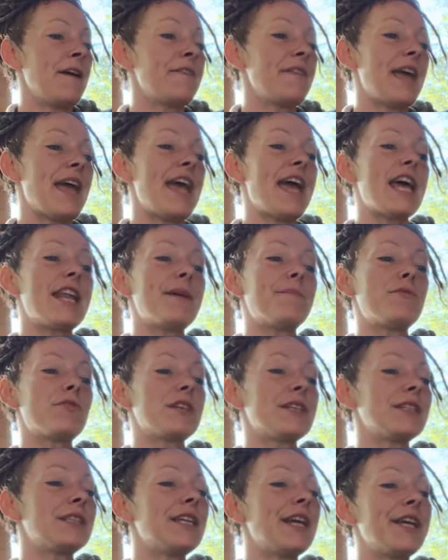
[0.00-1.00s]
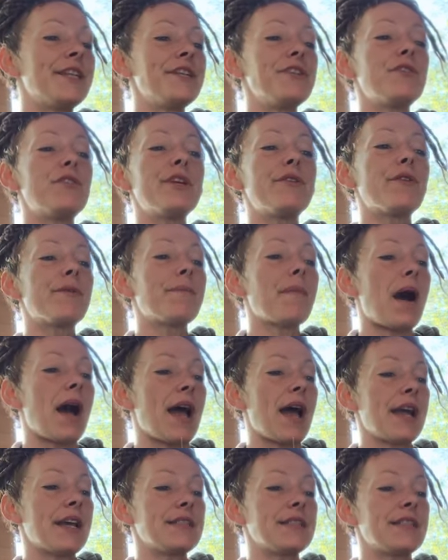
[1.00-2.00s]
The animal continually
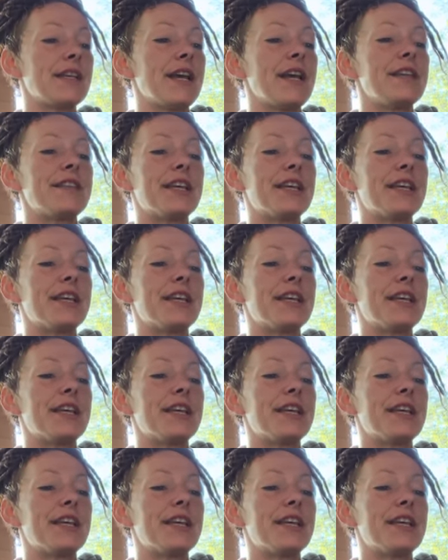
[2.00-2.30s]
reminds